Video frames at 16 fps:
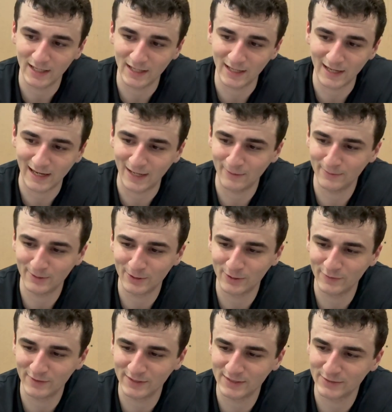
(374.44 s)
I don't know
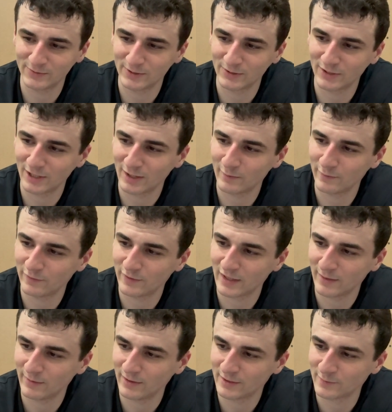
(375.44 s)
if this is real carbon
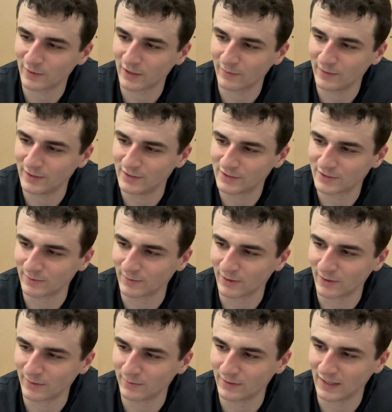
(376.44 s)
fiber. It's probably just some
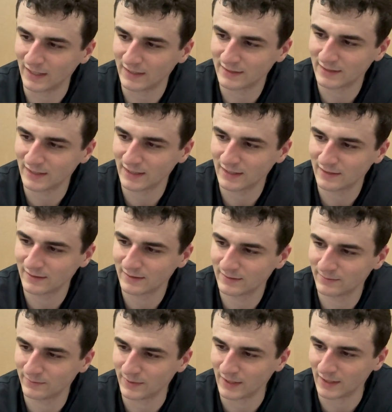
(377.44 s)
hard plastic
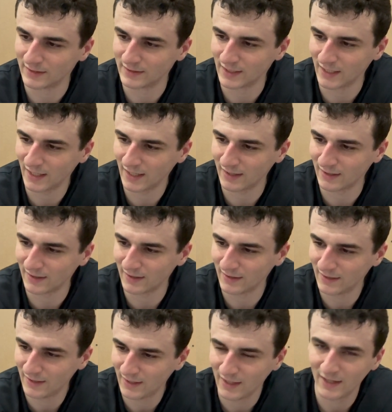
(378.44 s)
because they kind of,
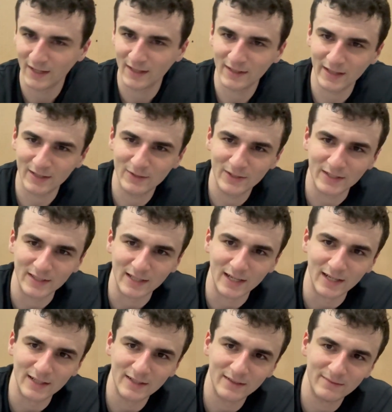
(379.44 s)
like, look at that.
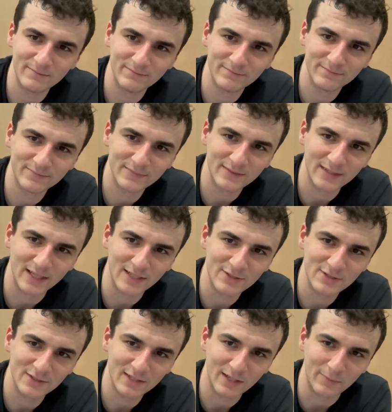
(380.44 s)
That's
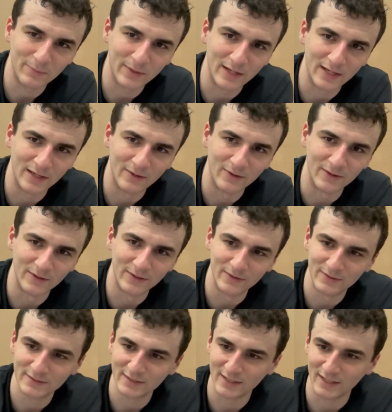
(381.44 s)
just like painted on there.
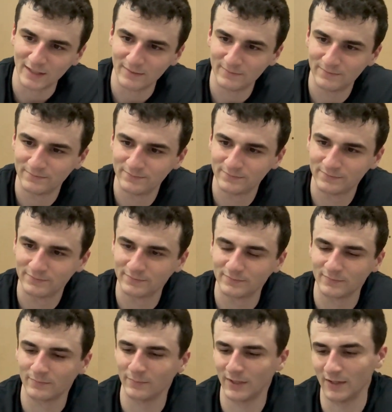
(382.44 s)
It's not,
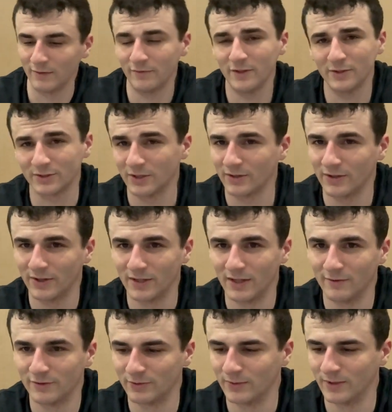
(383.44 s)
but it feels hard
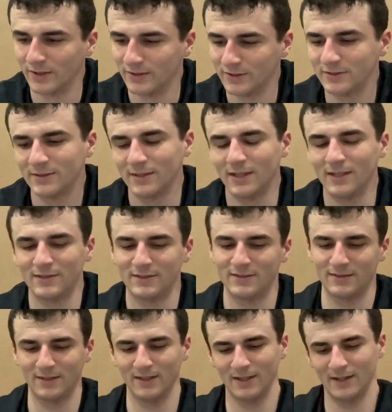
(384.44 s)
enough to where
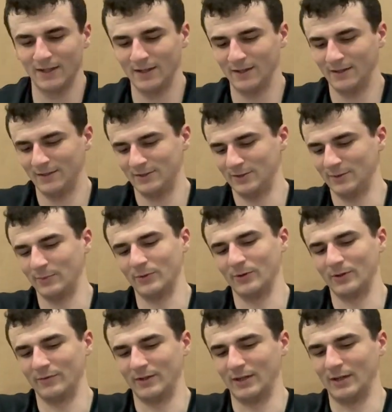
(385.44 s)
it's
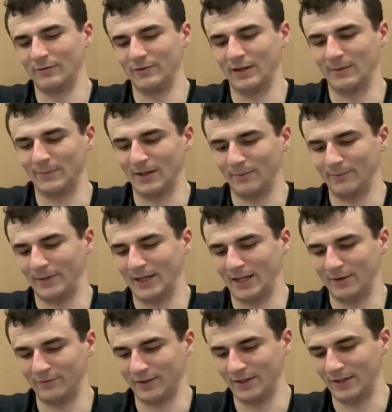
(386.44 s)
supportive enough, and I'm not mad
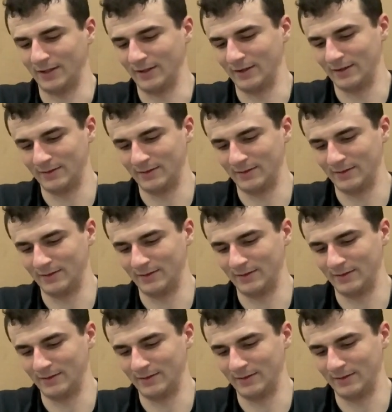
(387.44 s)
if they didn't